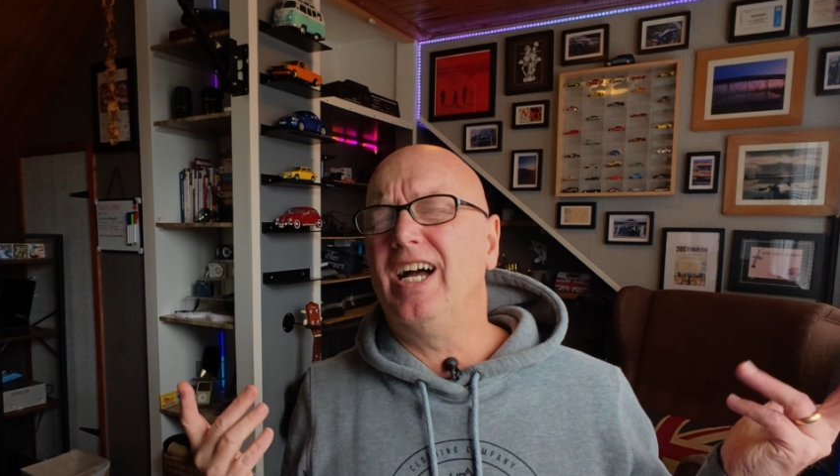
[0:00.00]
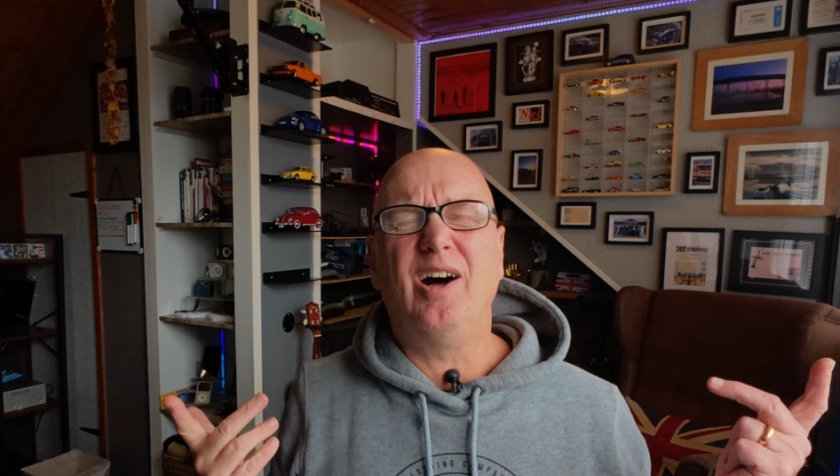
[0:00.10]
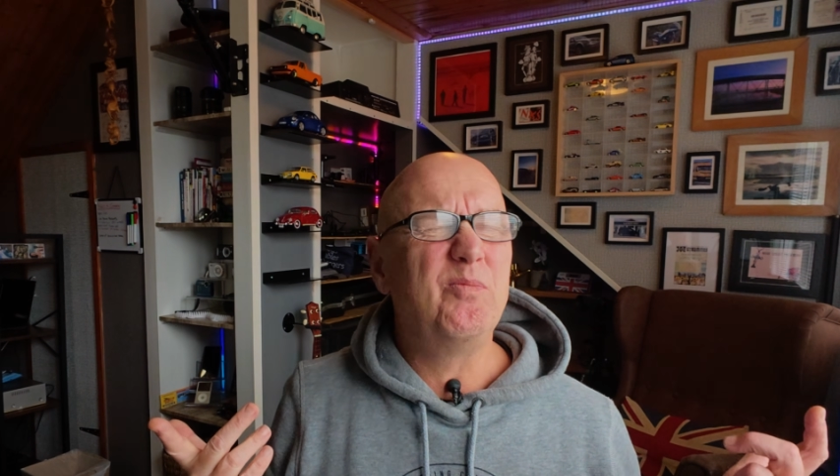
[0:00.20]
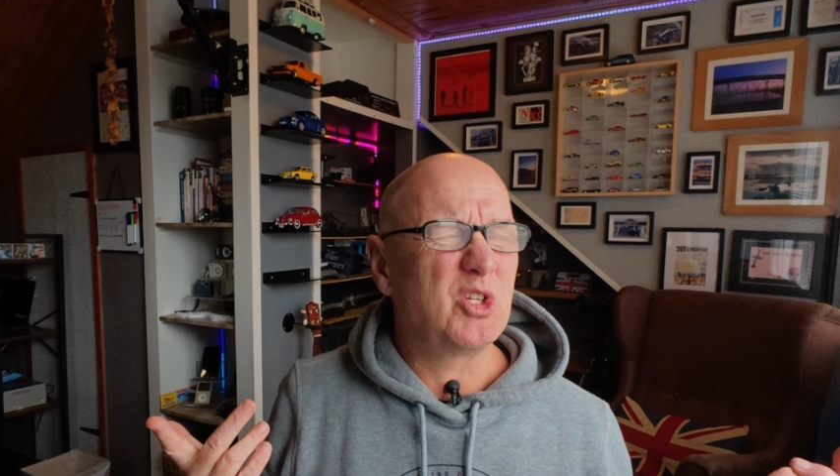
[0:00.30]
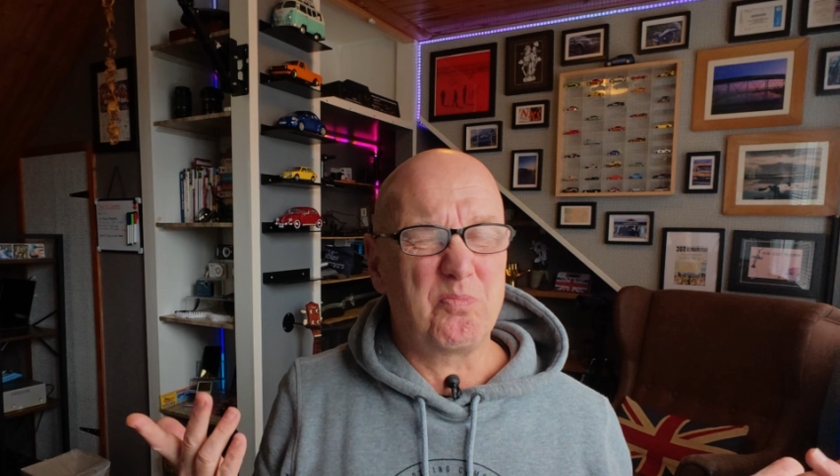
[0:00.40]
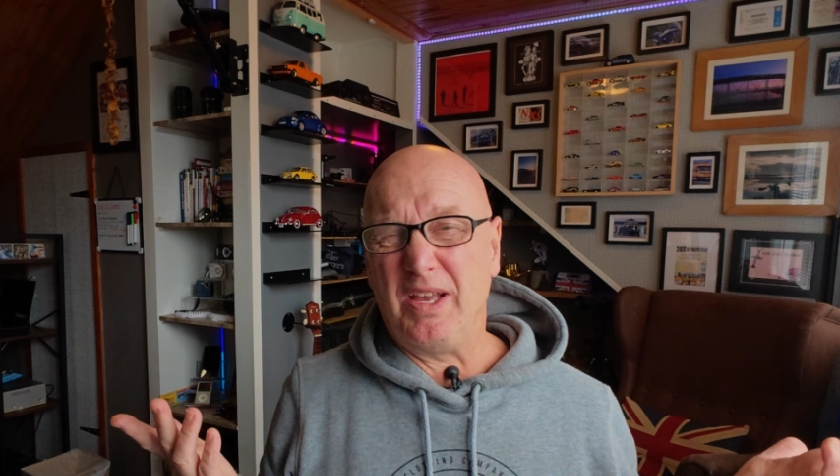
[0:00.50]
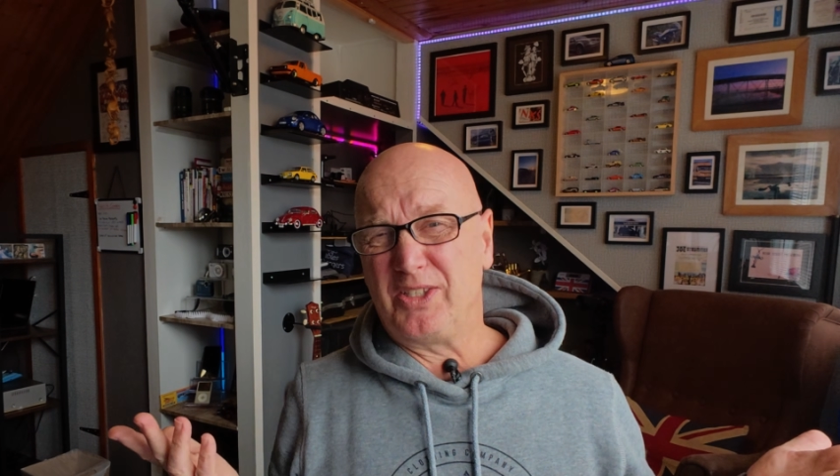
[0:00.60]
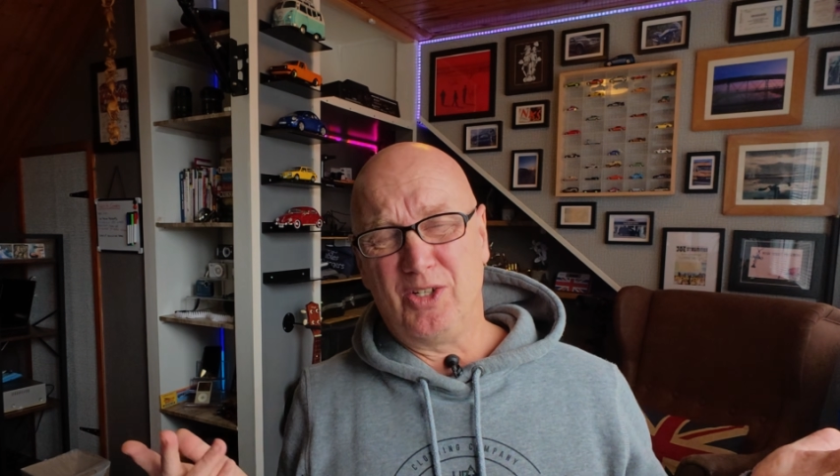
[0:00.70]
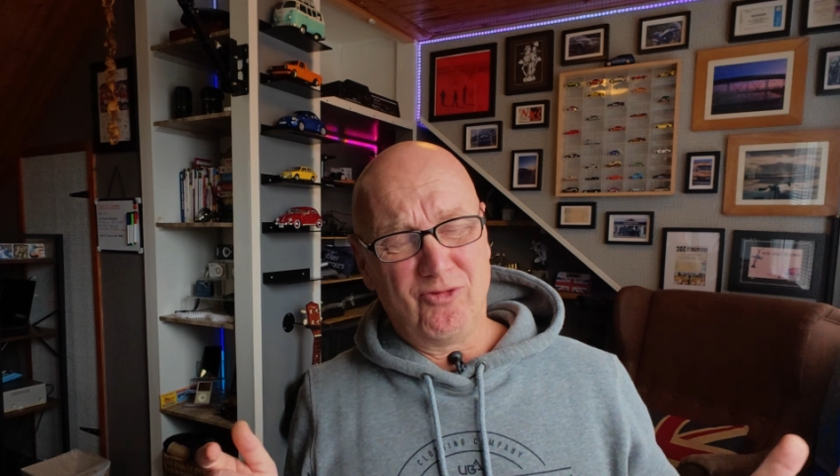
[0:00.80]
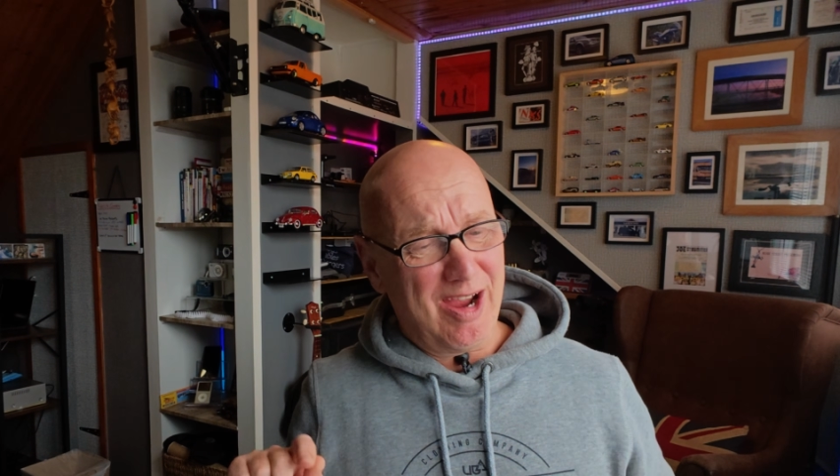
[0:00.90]
I'm just
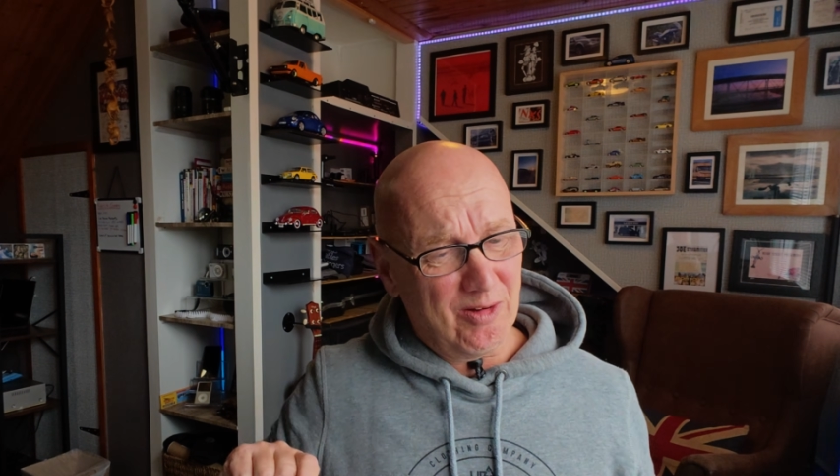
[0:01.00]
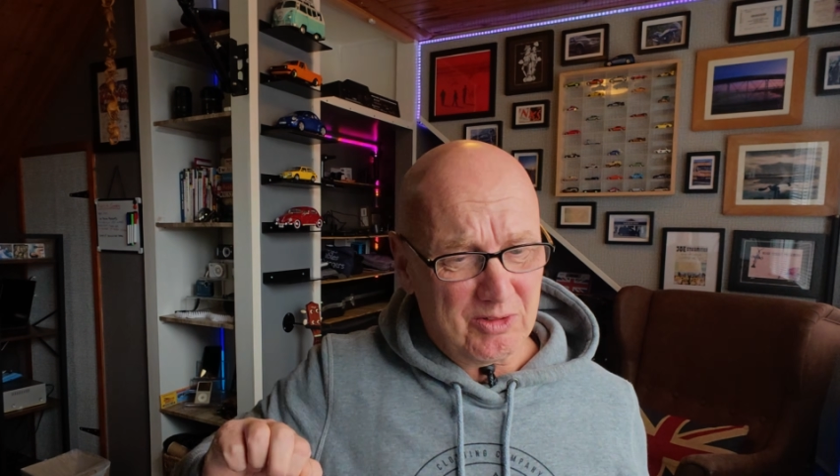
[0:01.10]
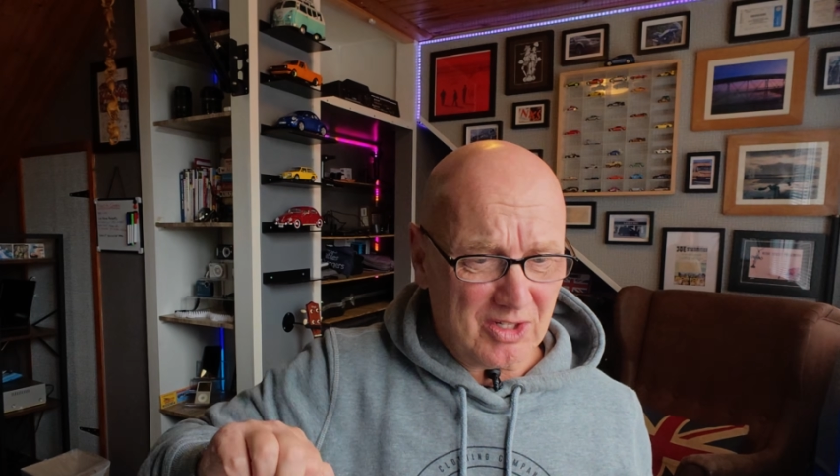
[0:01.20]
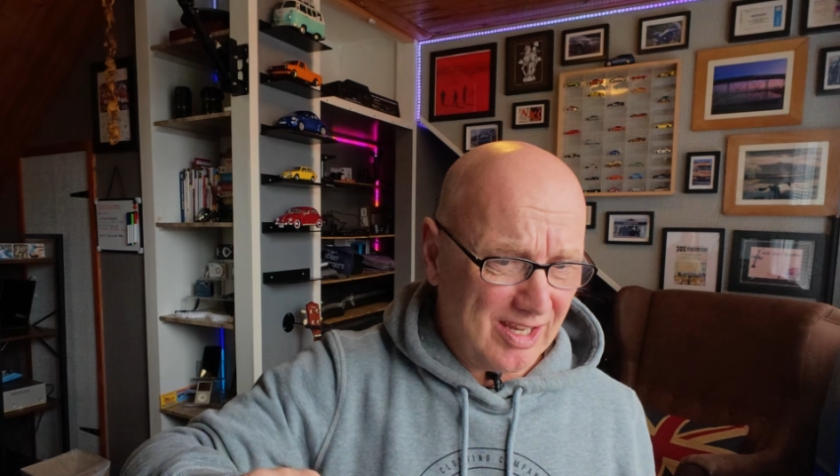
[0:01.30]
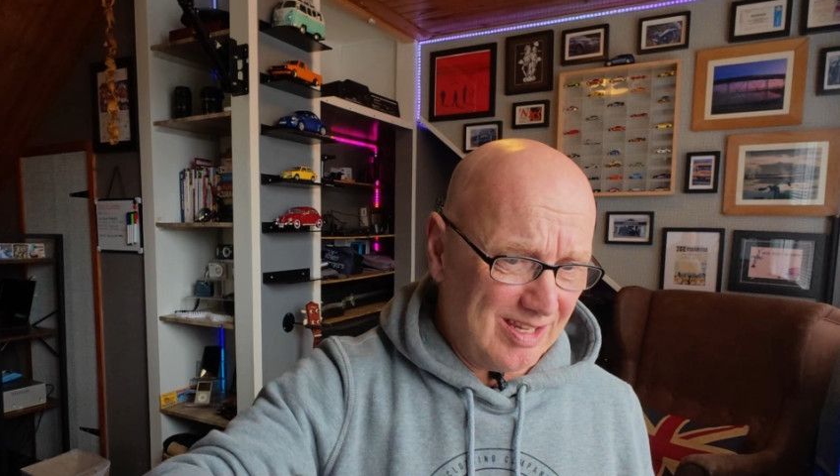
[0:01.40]
messing around.